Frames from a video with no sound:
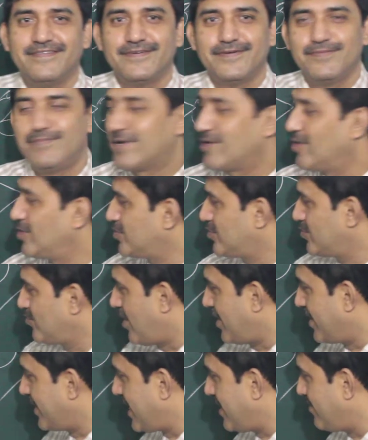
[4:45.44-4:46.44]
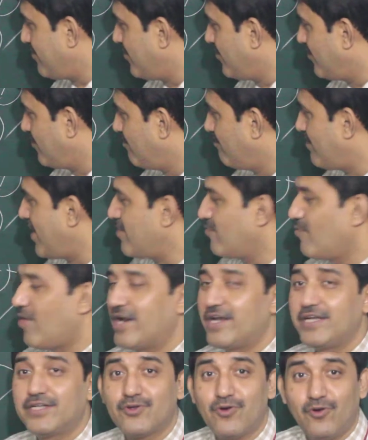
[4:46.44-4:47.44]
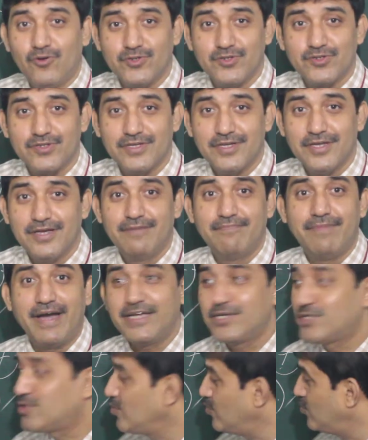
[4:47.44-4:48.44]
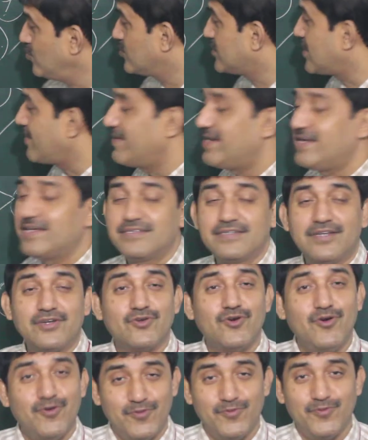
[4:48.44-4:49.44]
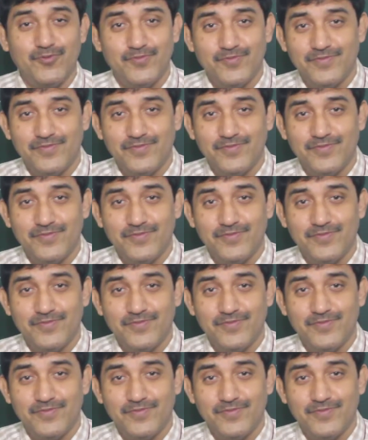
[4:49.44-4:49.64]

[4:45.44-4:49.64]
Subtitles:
Because 1 time by 1 it goes. By 2, 7 does not go.